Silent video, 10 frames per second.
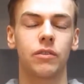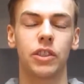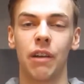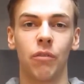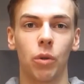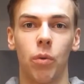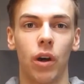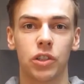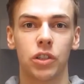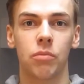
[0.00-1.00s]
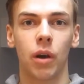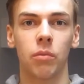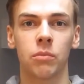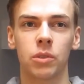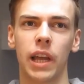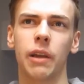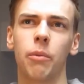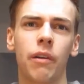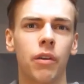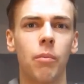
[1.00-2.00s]
general posture problems like
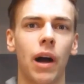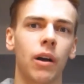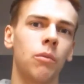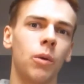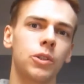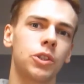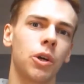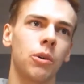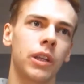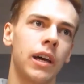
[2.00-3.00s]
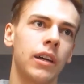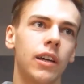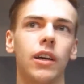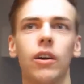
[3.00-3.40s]
wearing a bag on one shoulder